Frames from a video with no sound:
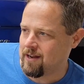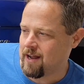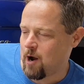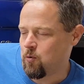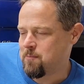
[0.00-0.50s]
And
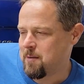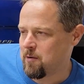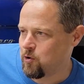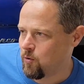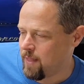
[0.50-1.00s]
I remember
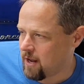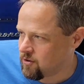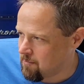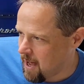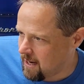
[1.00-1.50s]
doing that
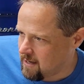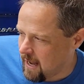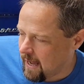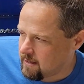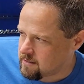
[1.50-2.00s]
to my
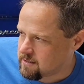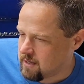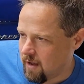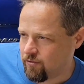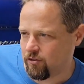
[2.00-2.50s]
dad and stuff.